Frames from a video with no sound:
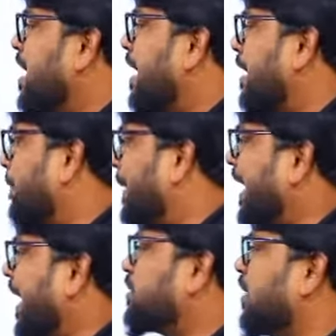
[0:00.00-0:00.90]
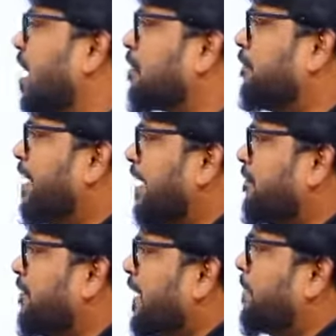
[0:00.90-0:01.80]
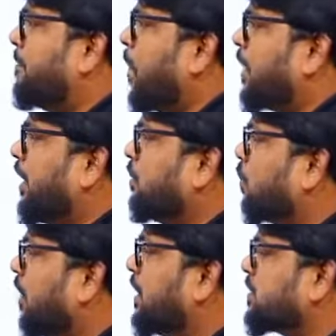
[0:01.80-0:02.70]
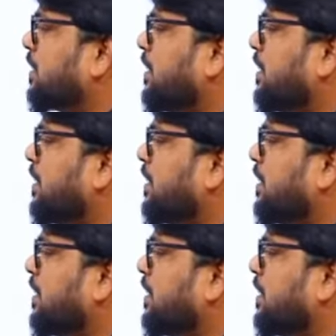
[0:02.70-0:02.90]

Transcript: replication are very important words